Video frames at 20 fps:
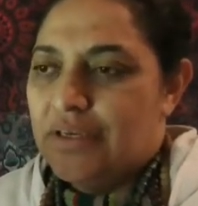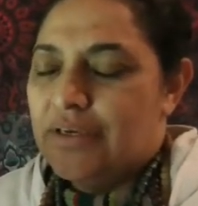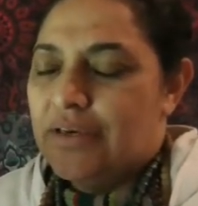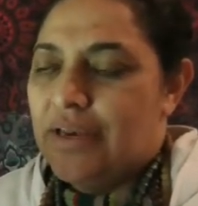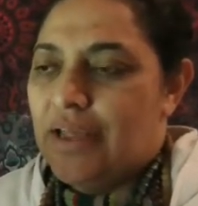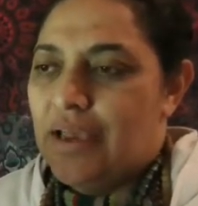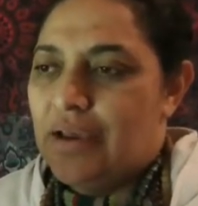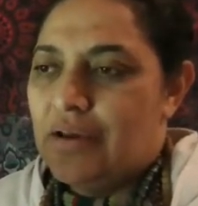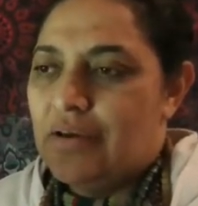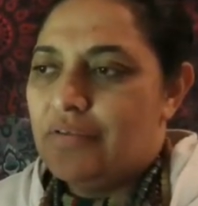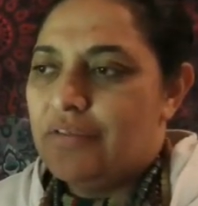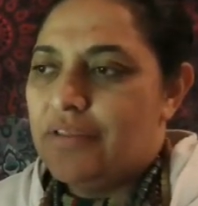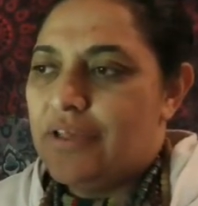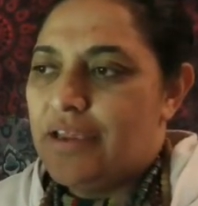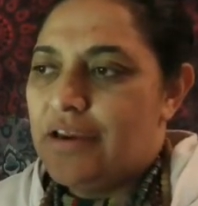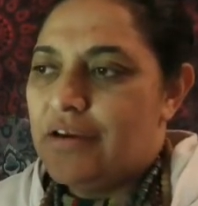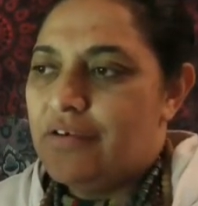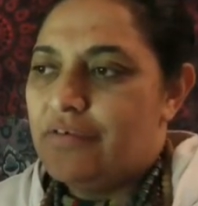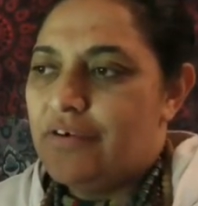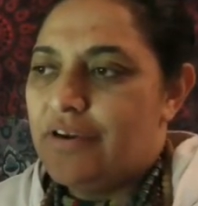Now,
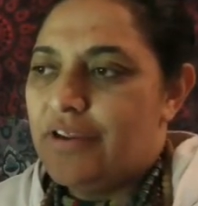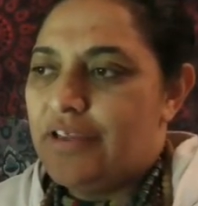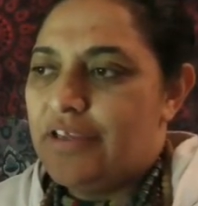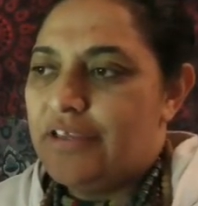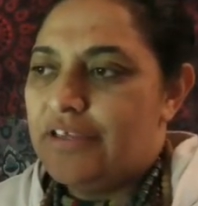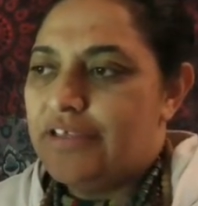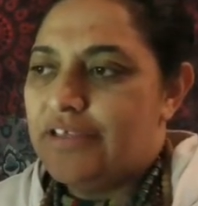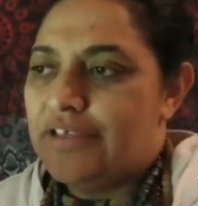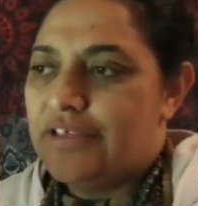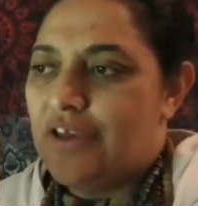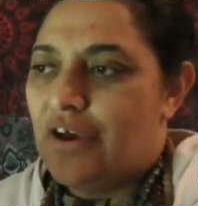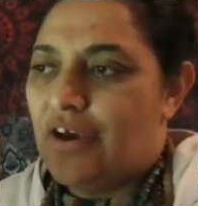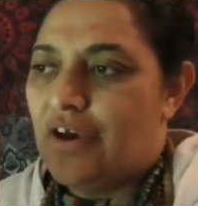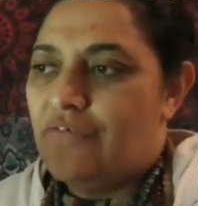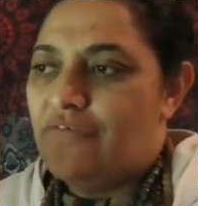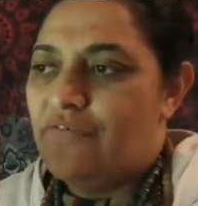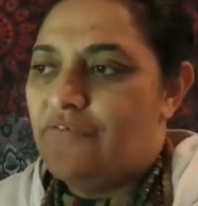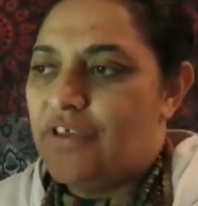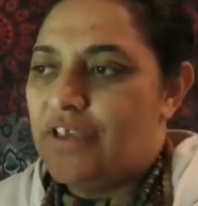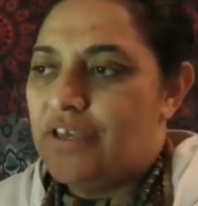I
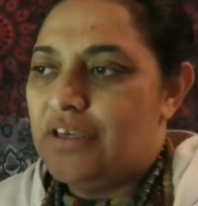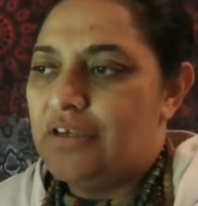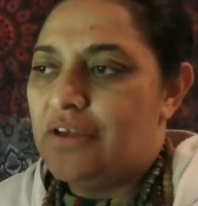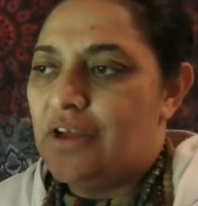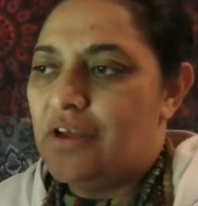feel